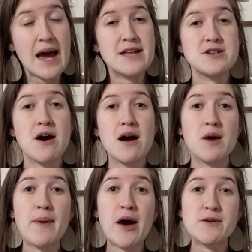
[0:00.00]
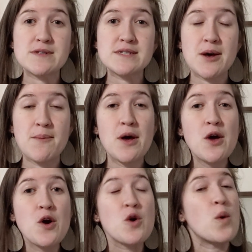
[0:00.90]
I talk about some
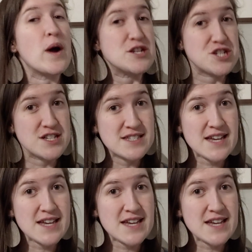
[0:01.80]
questions